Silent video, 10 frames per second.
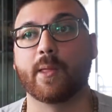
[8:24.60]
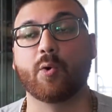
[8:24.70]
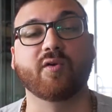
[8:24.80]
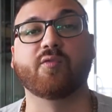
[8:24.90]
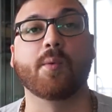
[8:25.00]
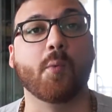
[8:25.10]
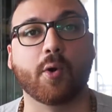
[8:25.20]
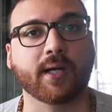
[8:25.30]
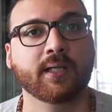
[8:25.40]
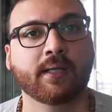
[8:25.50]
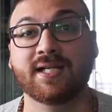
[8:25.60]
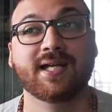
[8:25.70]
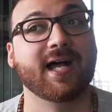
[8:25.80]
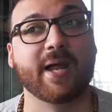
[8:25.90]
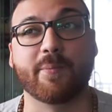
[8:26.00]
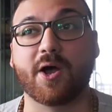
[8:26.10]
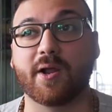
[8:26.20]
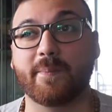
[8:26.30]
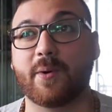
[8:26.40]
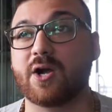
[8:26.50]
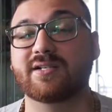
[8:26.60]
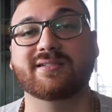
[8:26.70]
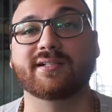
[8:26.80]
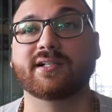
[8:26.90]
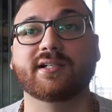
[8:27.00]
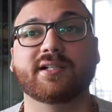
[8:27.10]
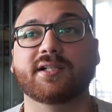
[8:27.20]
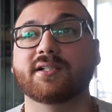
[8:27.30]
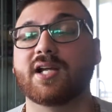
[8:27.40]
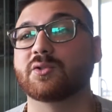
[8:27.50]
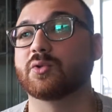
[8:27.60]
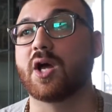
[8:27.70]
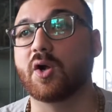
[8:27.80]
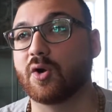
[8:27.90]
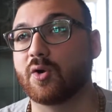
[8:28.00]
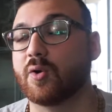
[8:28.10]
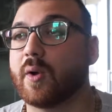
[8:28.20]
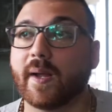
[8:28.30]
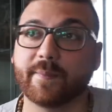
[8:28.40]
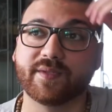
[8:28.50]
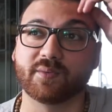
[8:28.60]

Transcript: or for more. I bought a Boxster not too long ago.